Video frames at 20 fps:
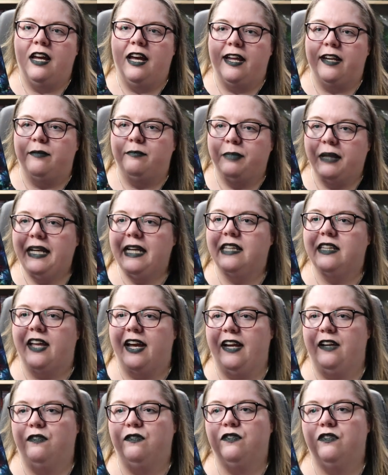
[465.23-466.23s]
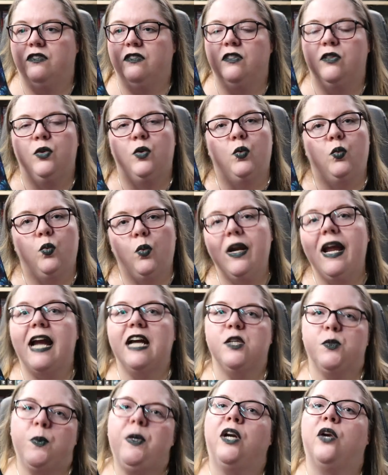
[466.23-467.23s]
and plant life
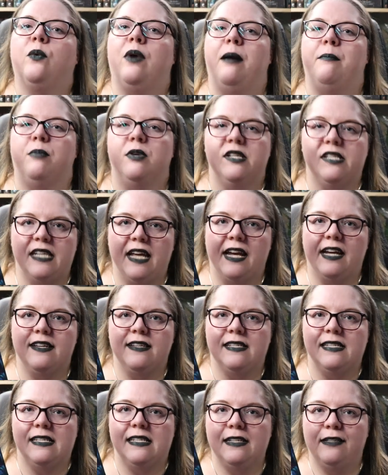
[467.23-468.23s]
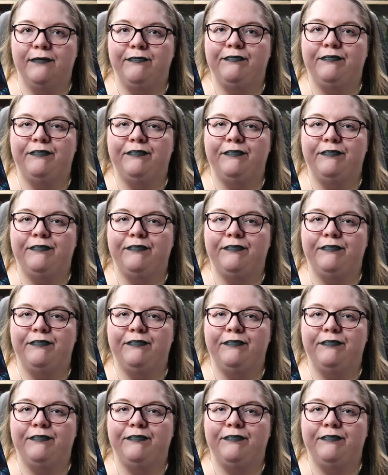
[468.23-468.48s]
reacts weird around Briseis.